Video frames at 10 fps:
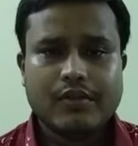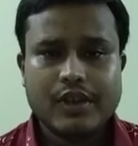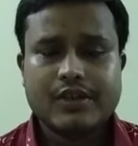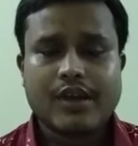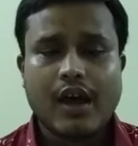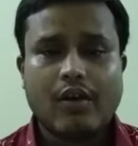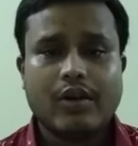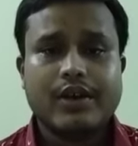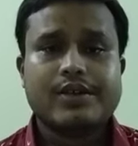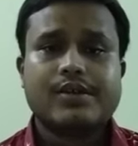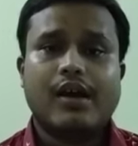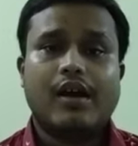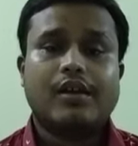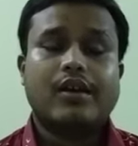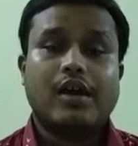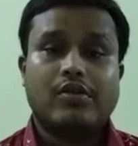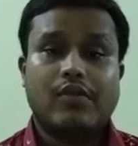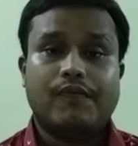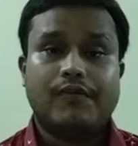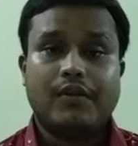These owlets are kind of